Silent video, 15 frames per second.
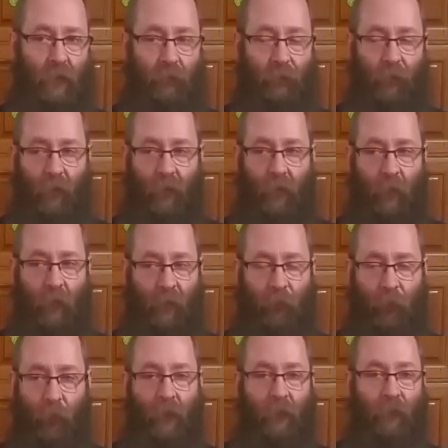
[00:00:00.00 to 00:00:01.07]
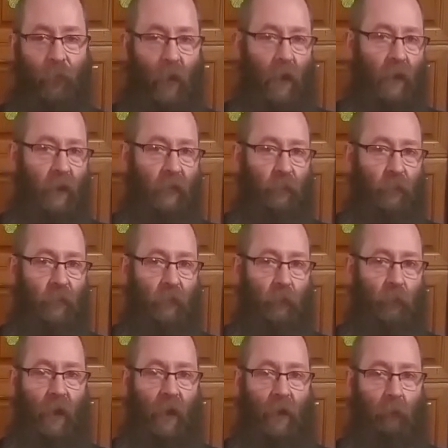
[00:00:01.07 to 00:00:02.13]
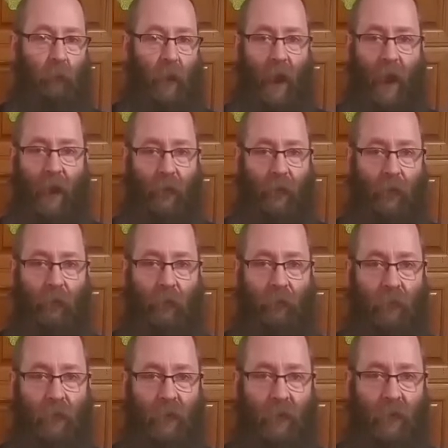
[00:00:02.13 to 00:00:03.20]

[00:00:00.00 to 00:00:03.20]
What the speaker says: if you're going to make french fries with some kind of batter,